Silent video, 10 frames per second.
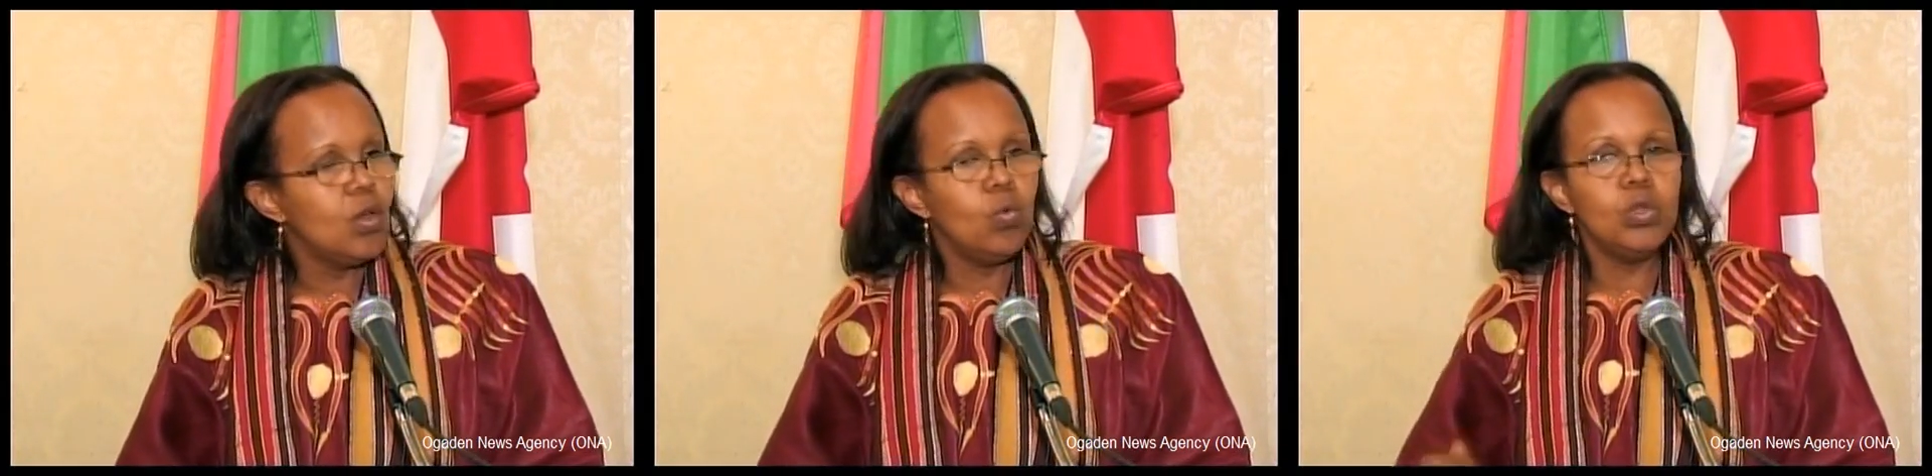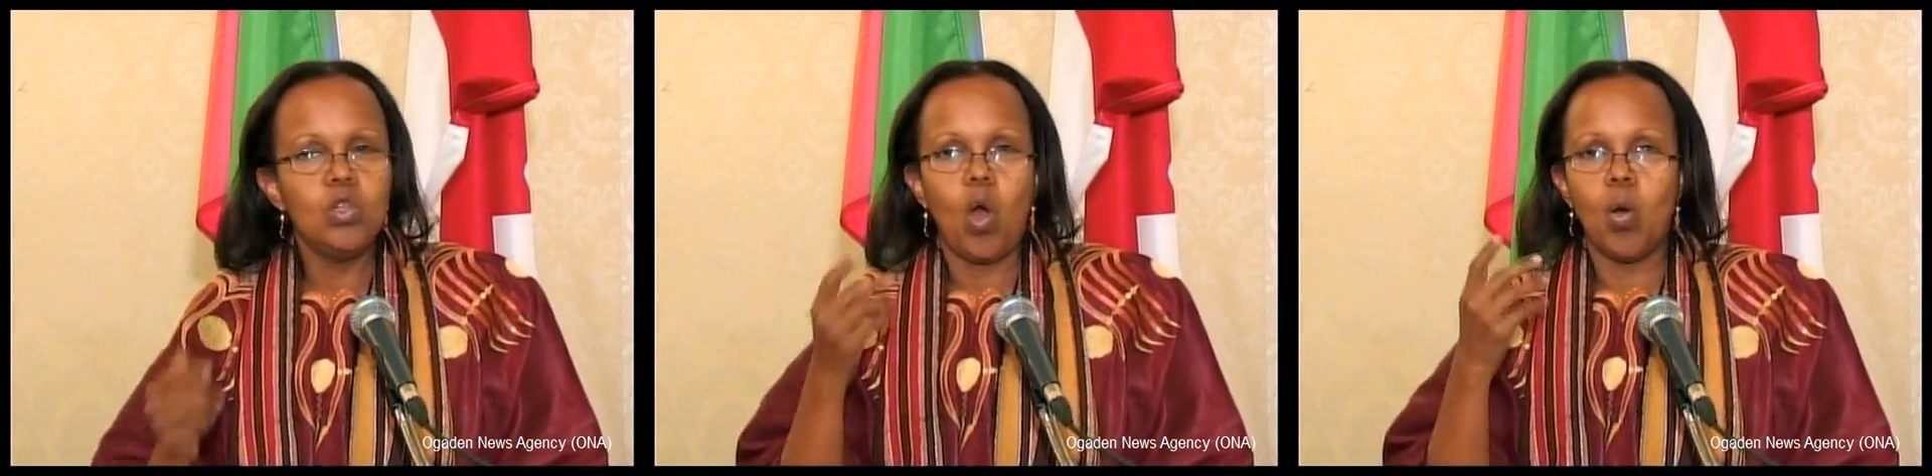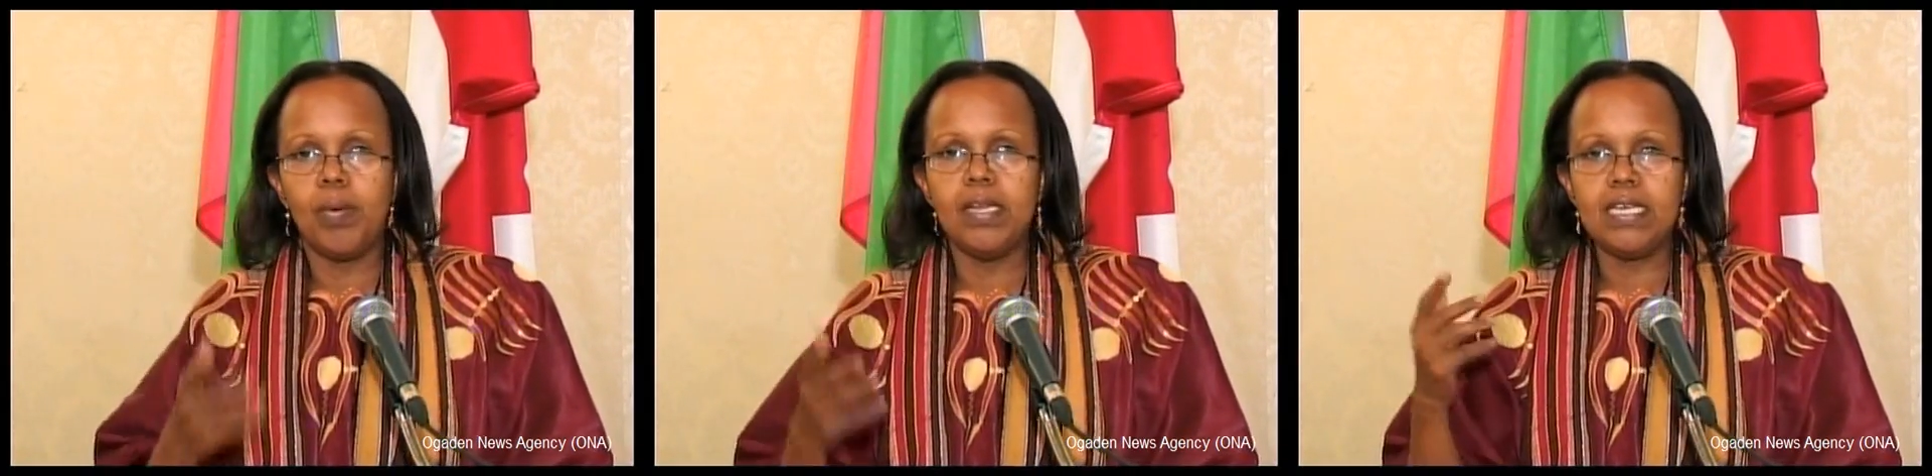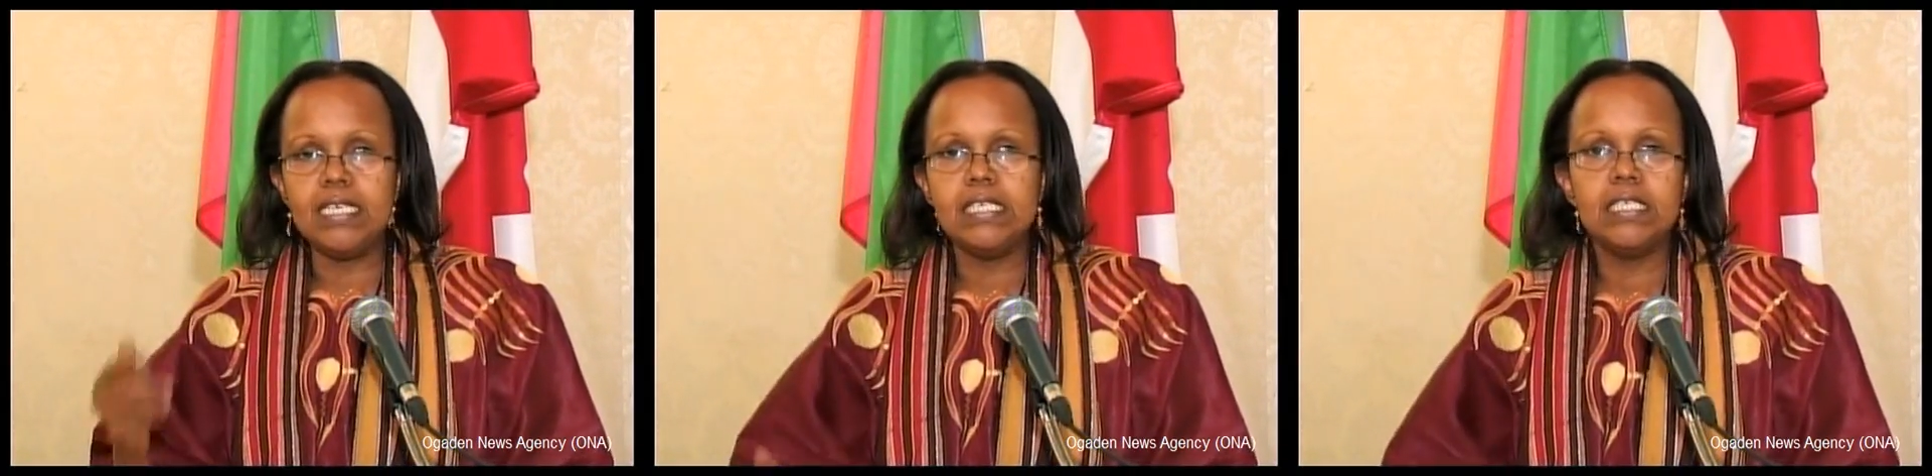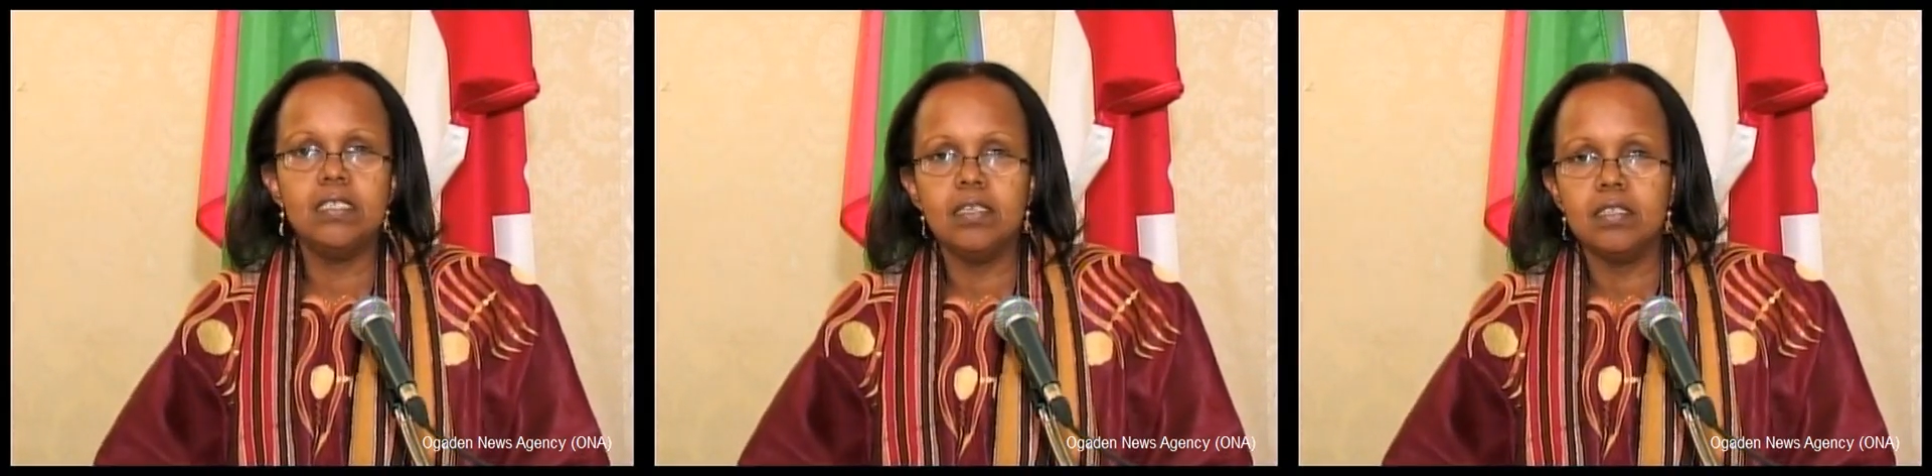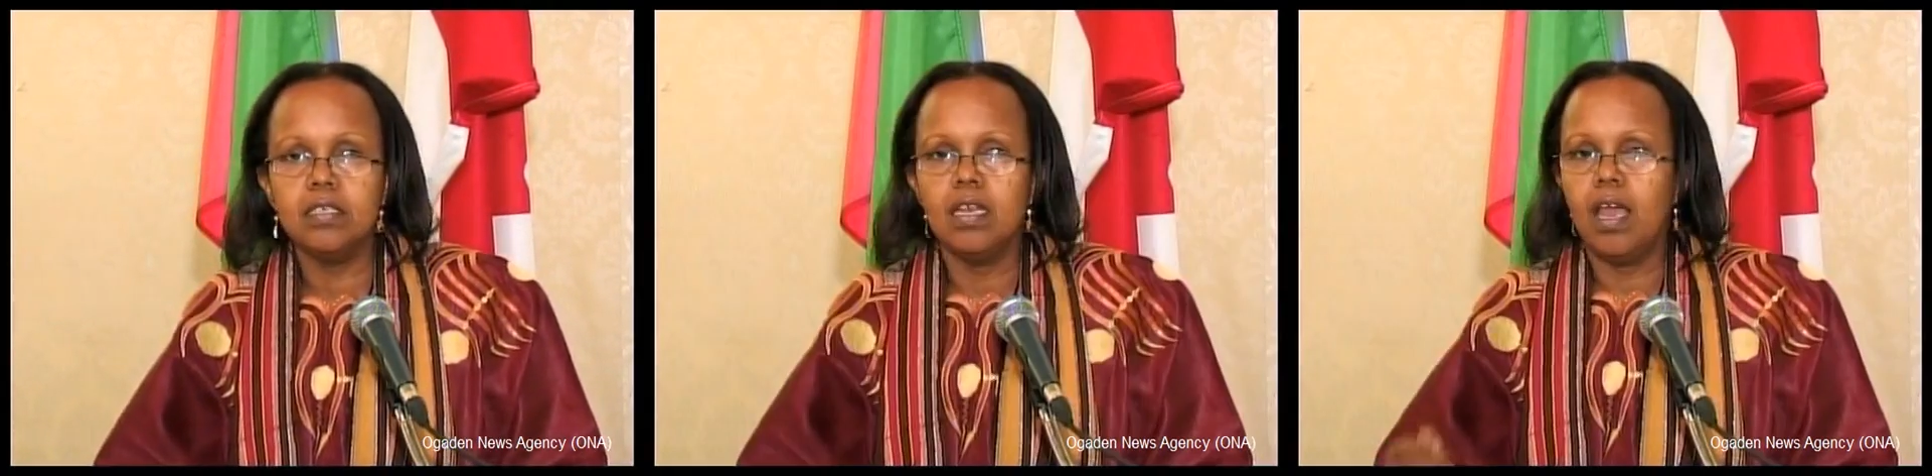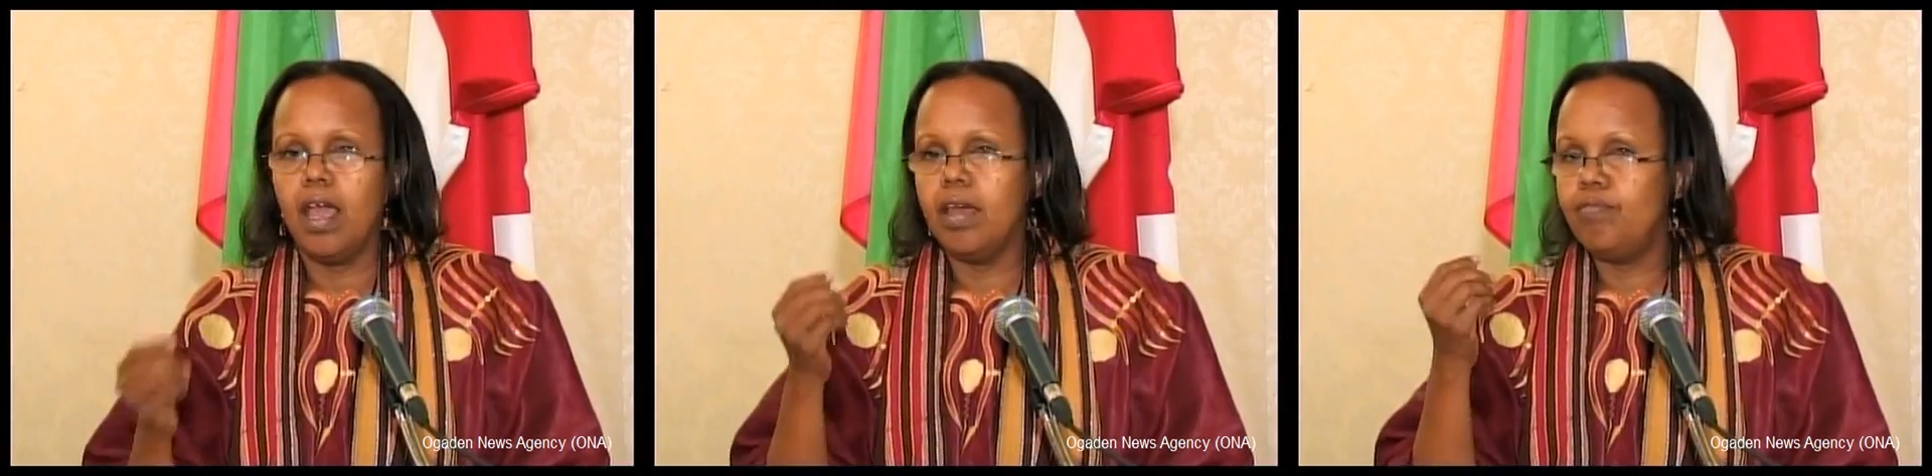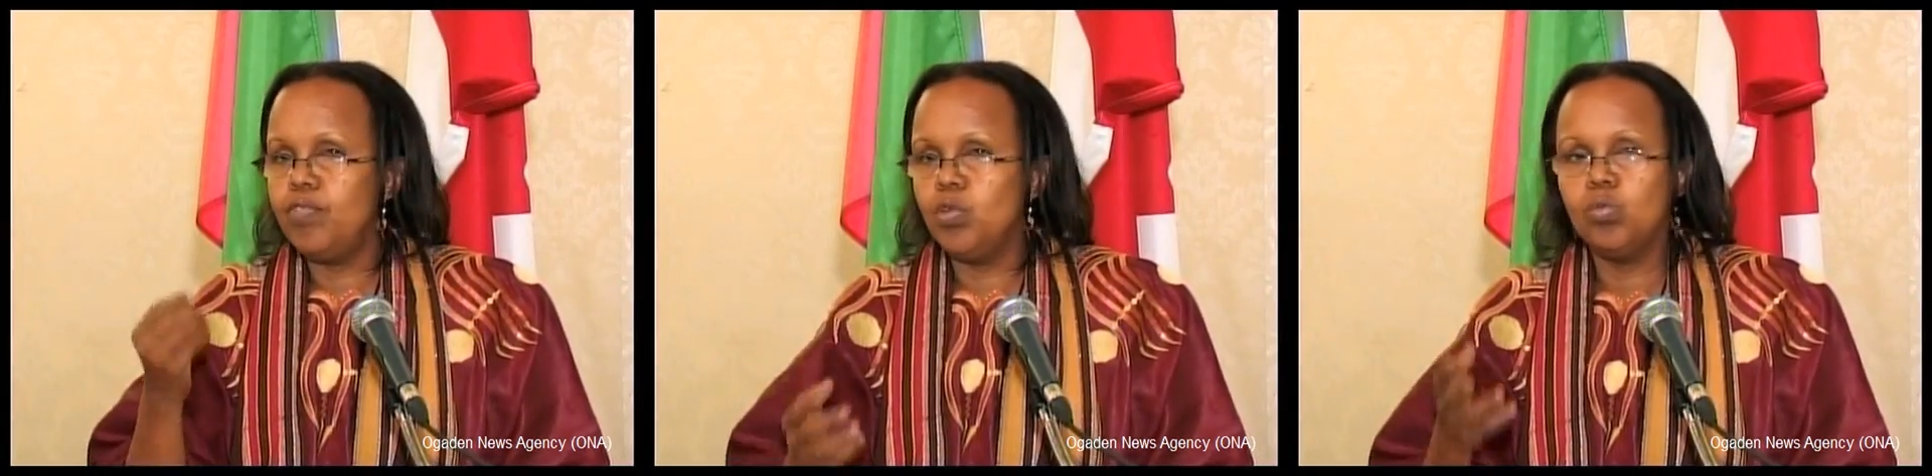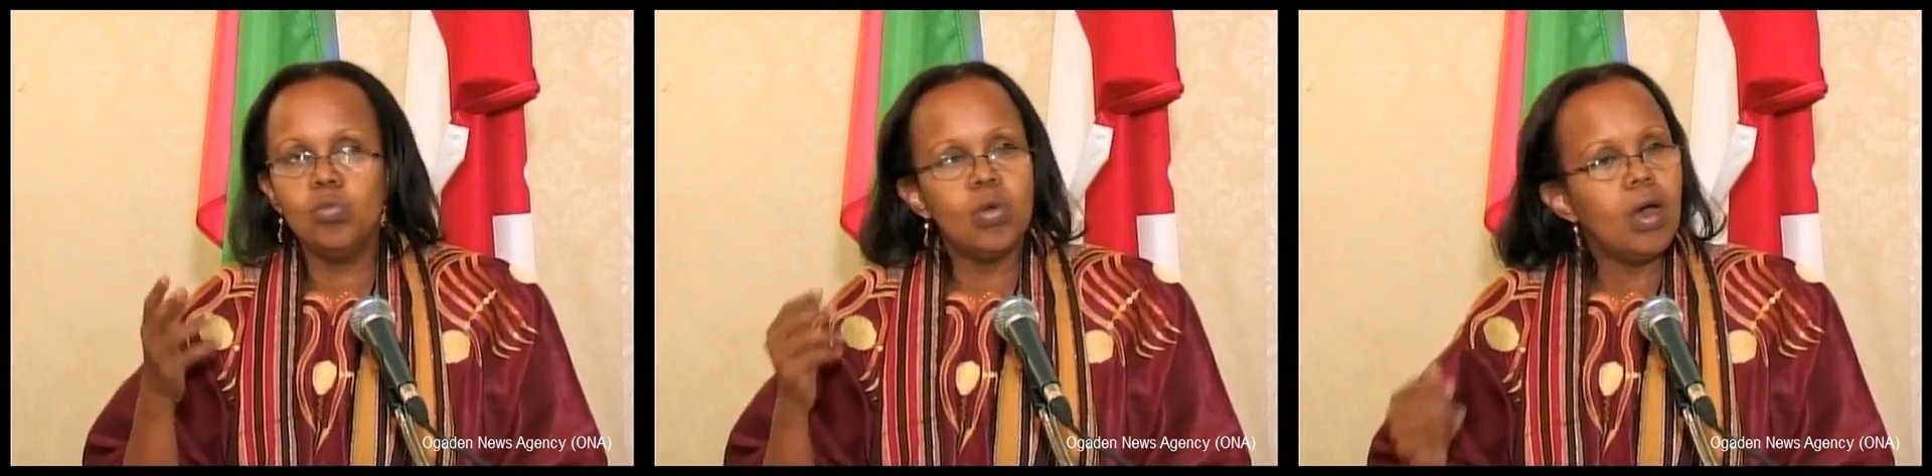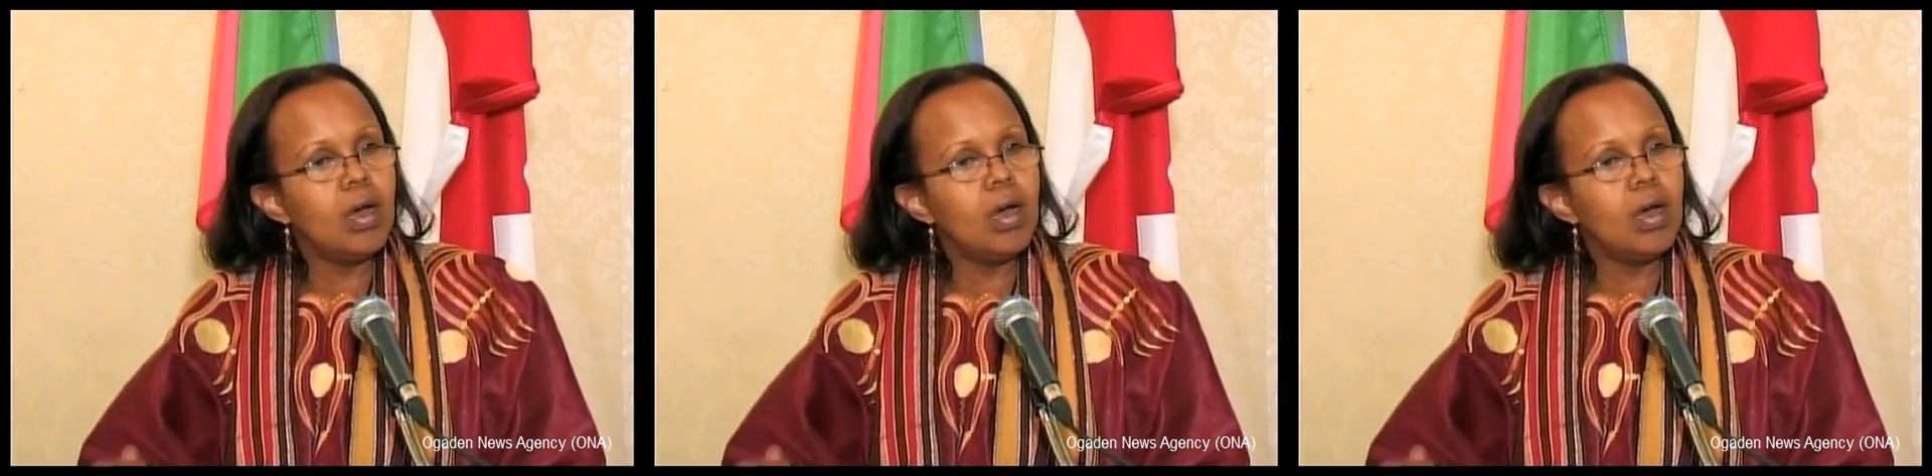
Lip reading: with the Abale incident and few